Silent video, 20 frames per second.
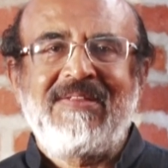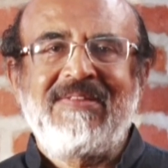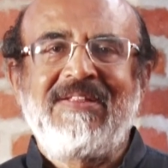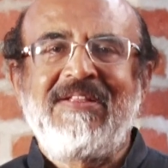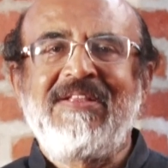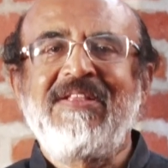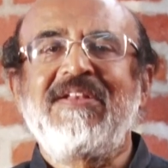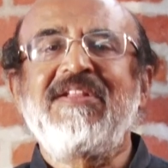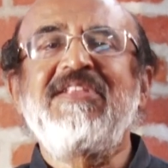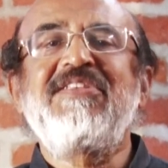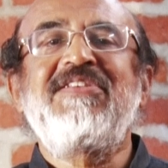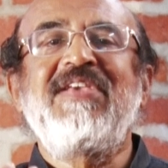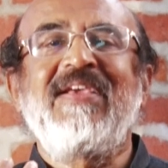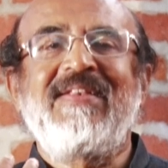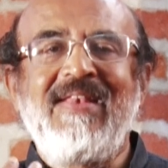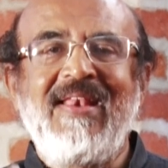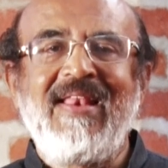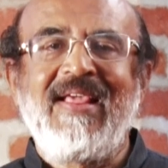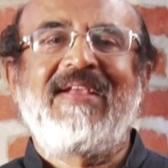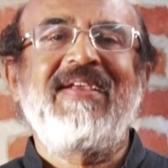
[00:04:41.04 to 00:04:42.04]
the rich
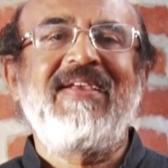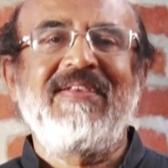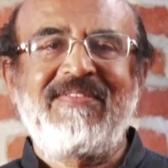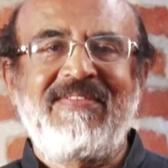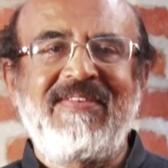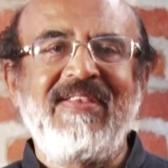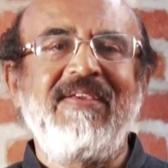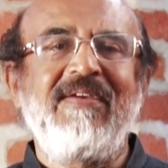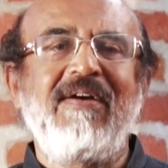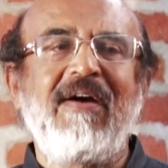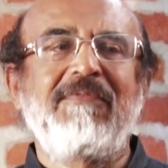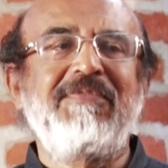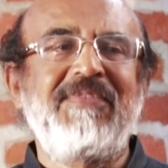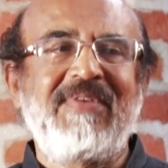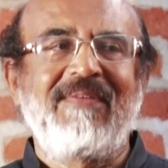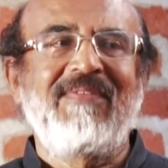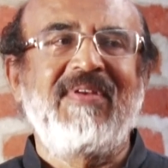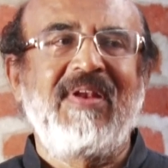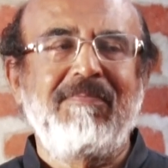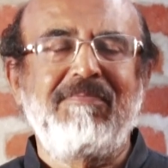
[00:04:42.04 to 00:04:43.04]
legacy of
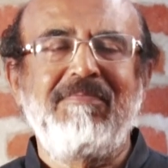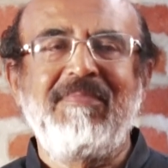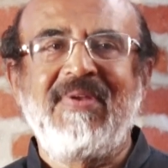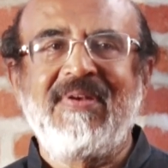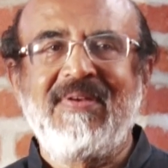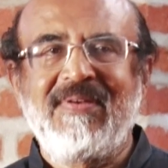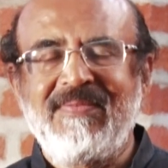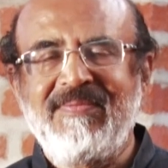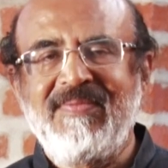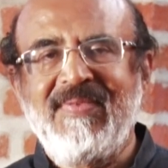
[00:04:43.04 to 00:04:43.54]
development.